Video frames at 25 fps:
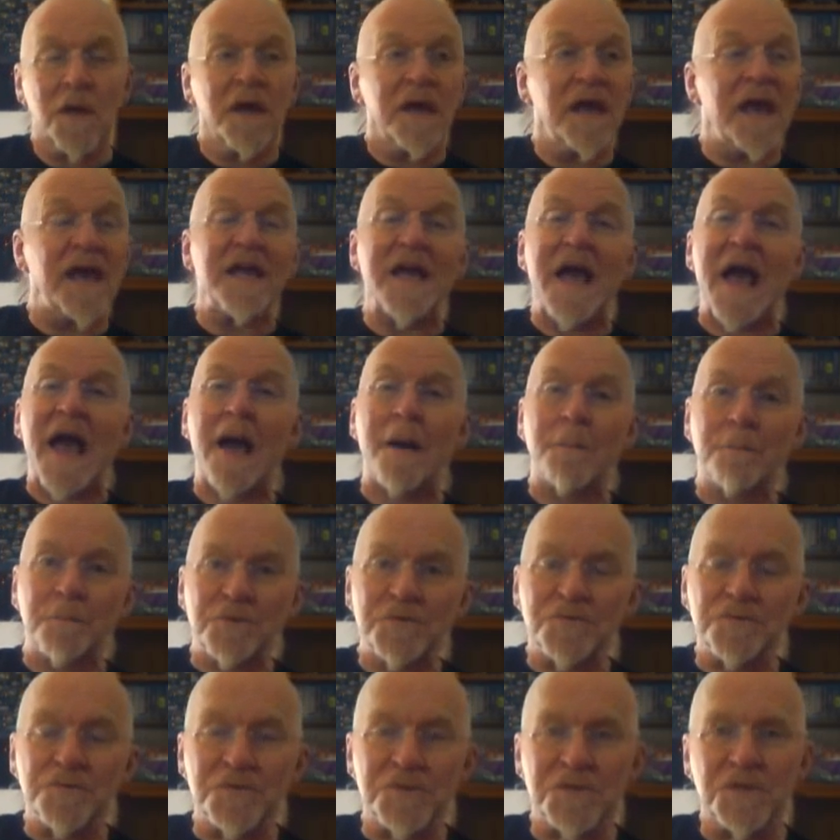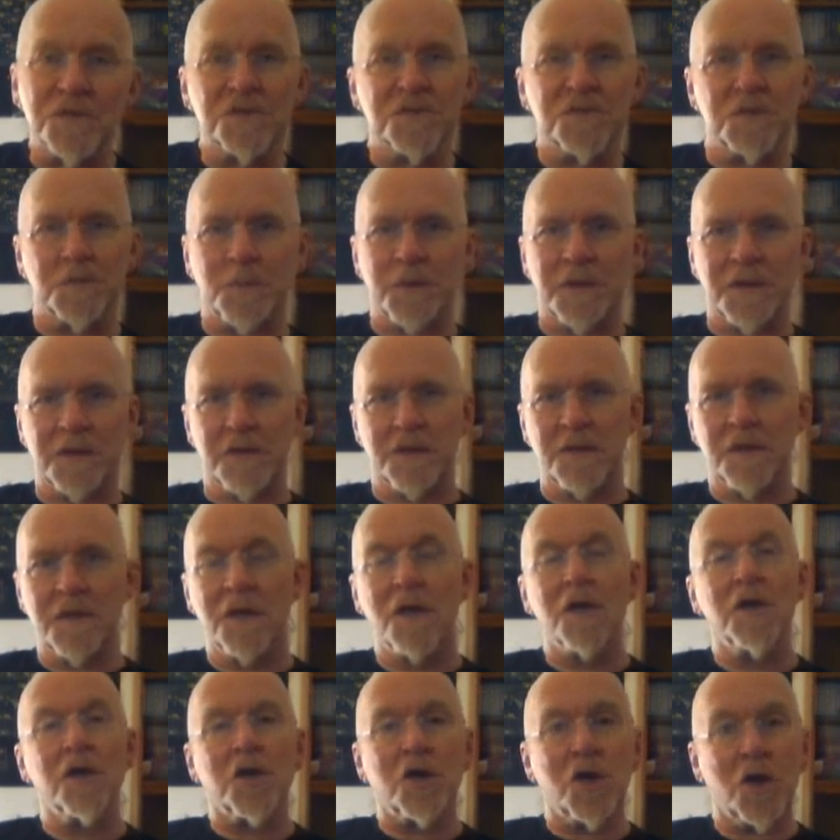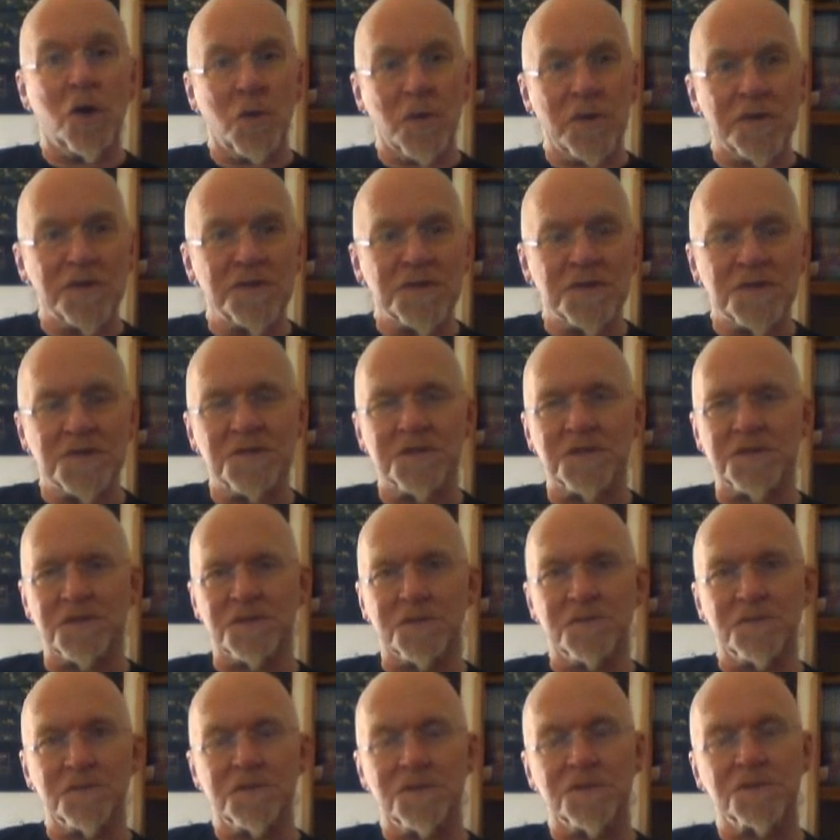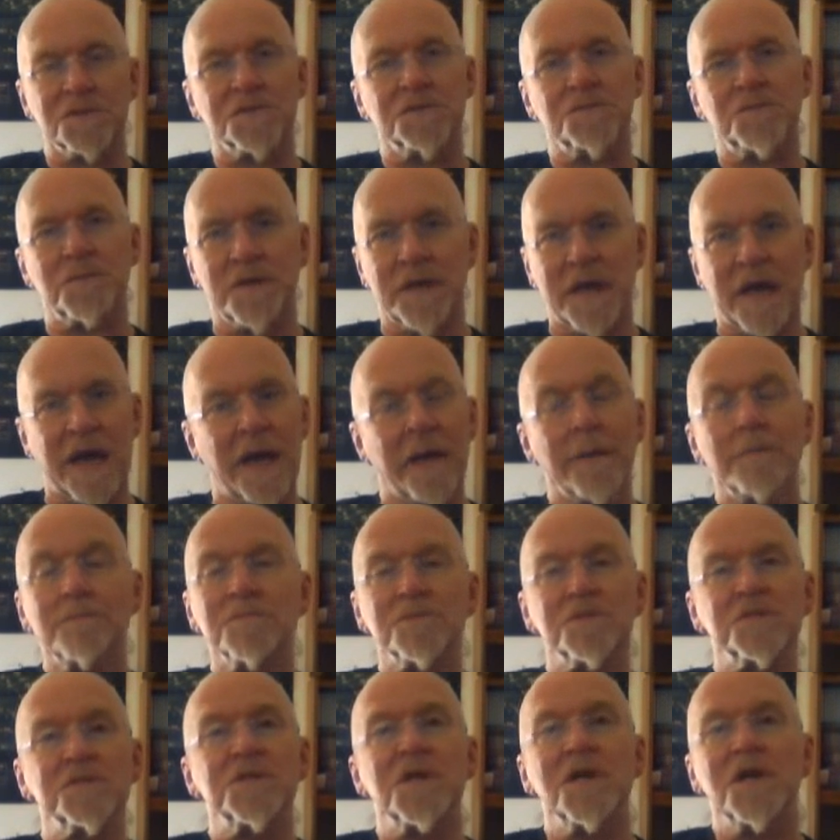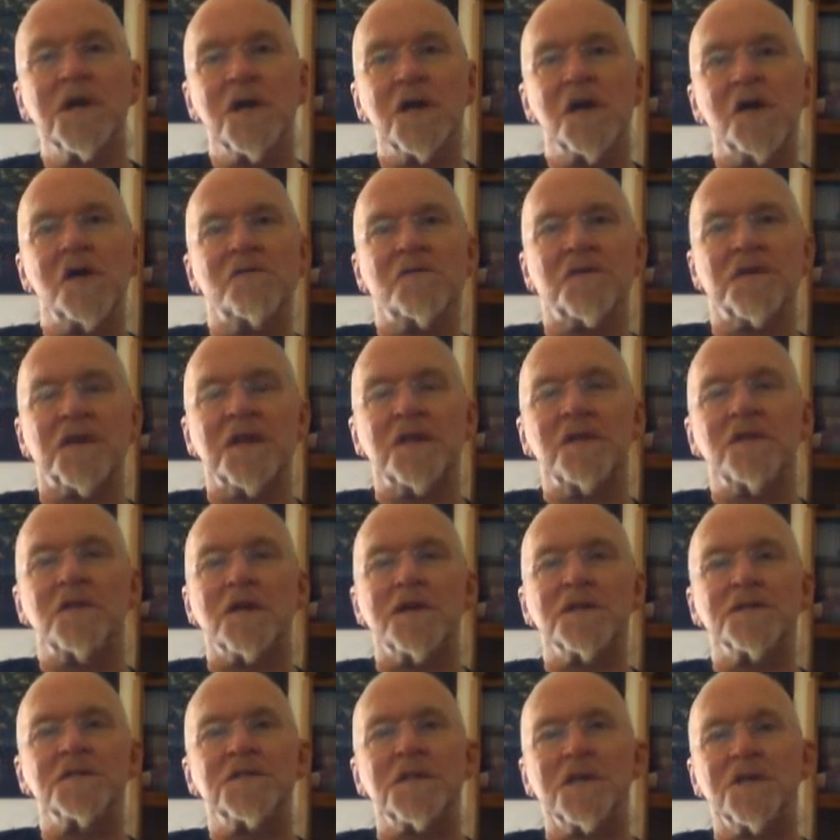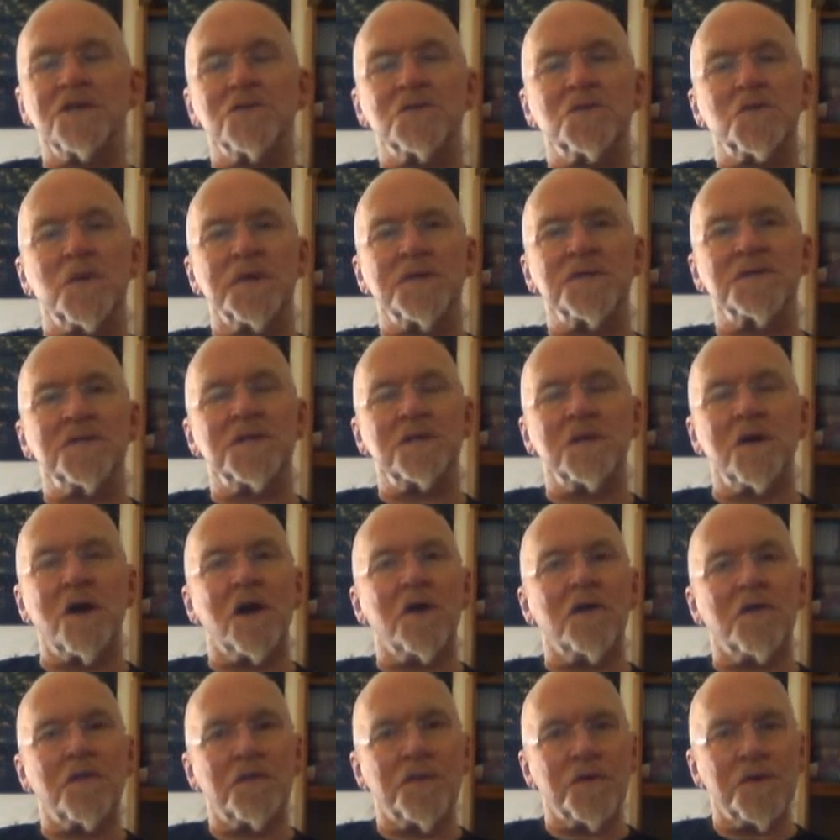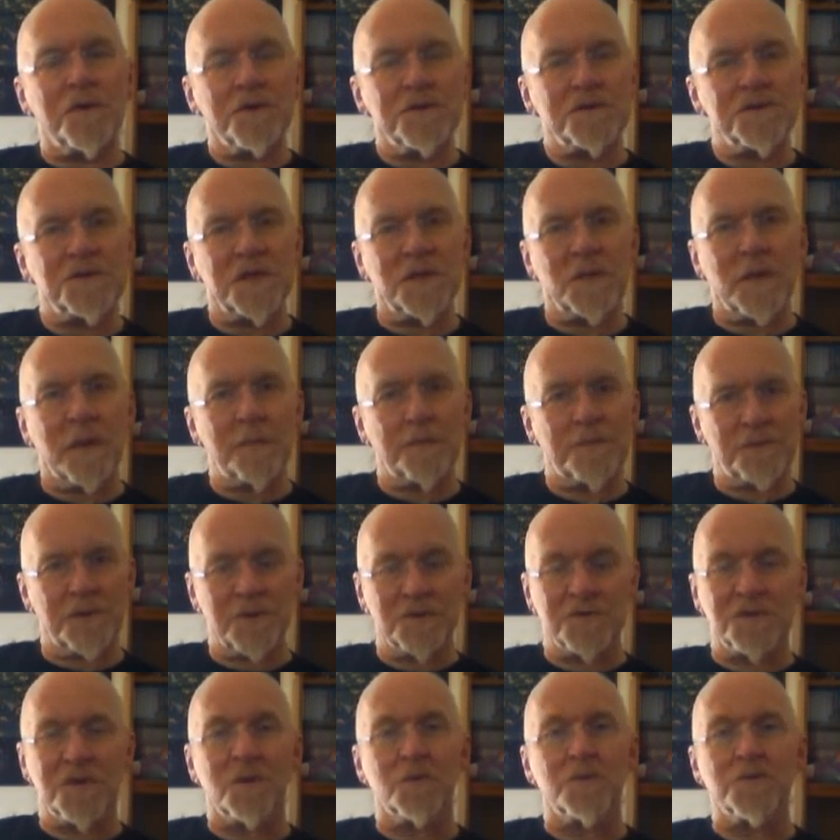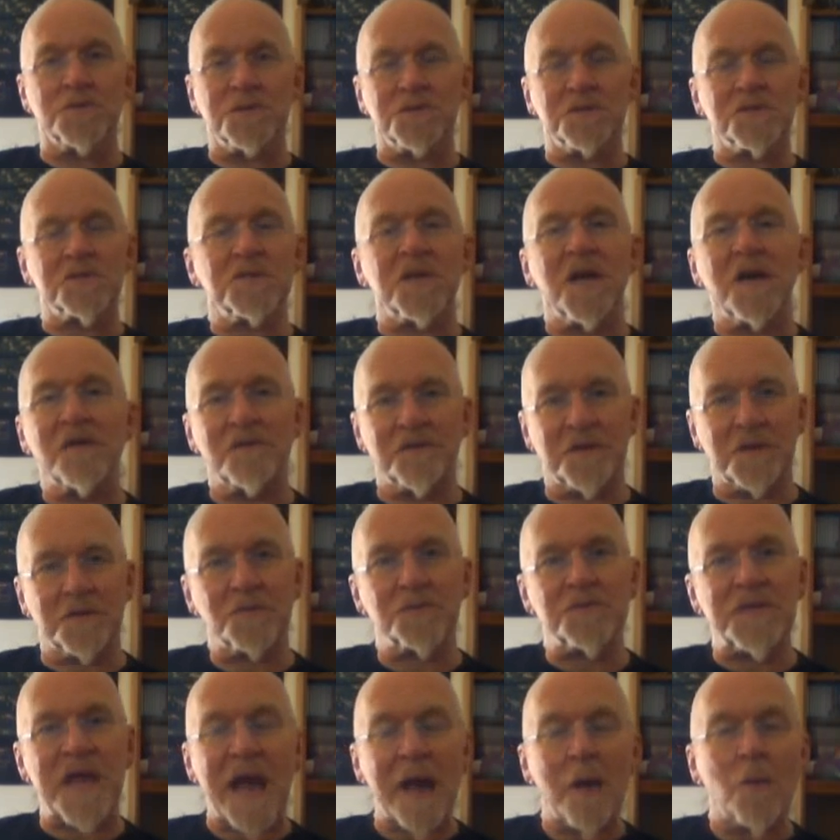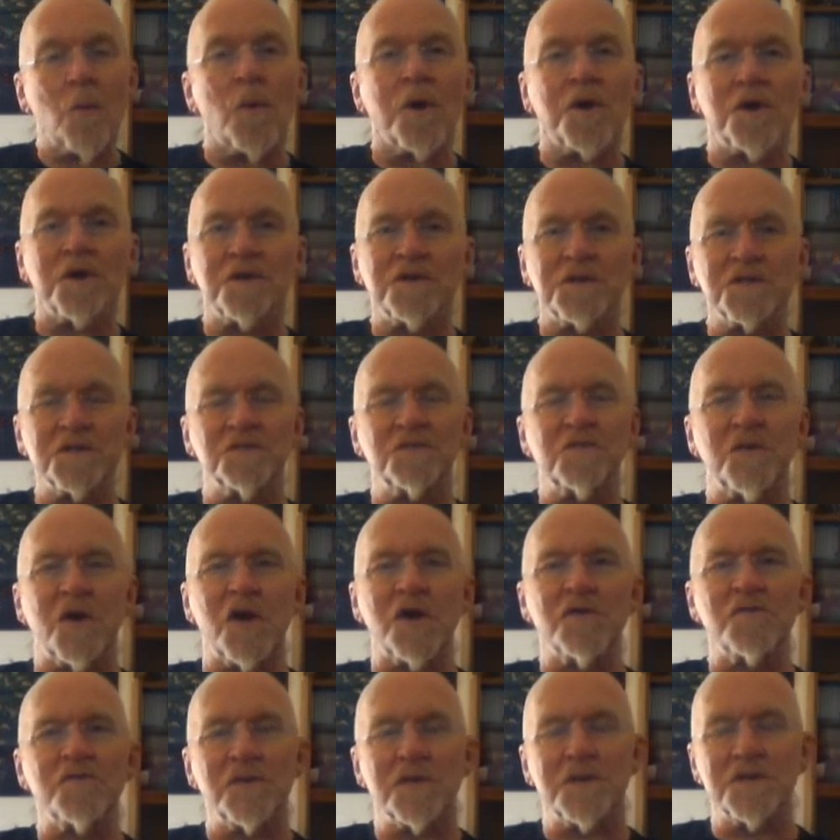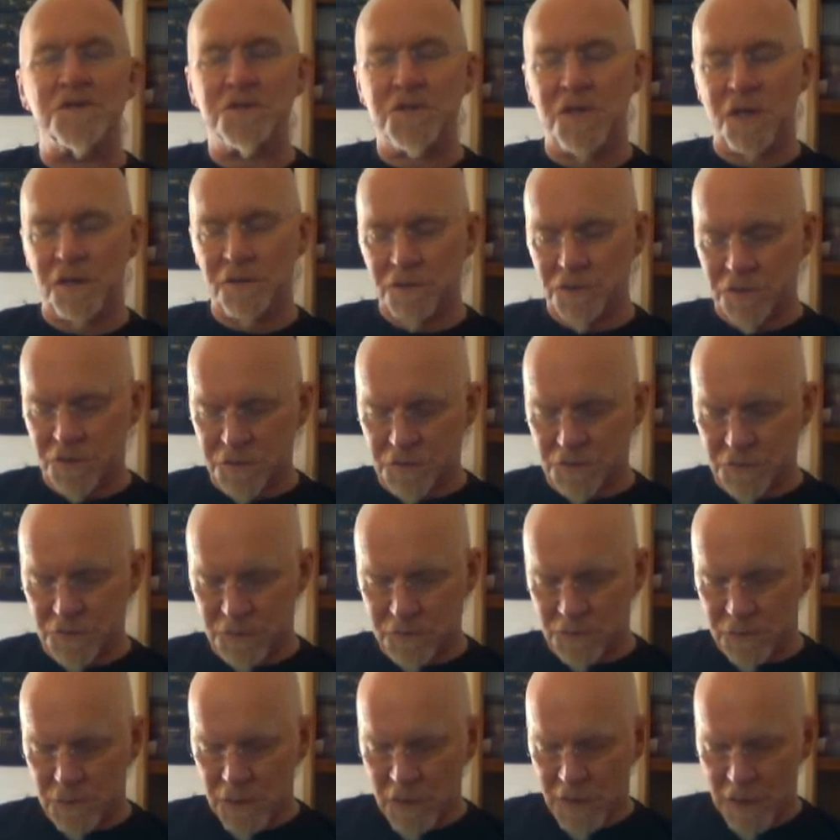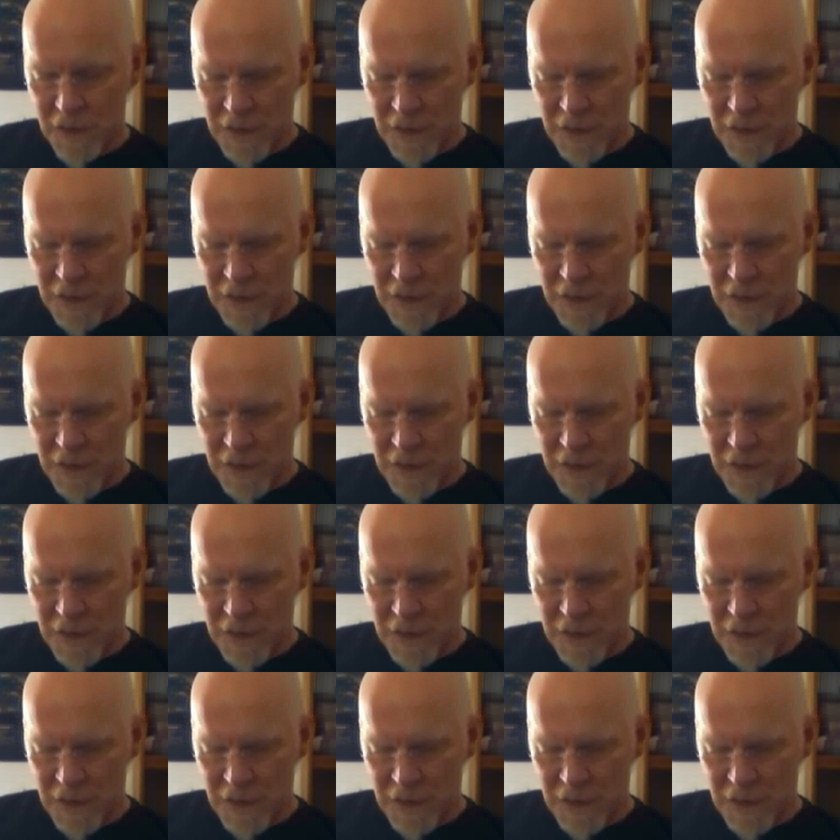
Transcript: It happened to be coincidence, perhaps, but in 1929 30, when Pluto was discovered, it was at one of these five year junctures.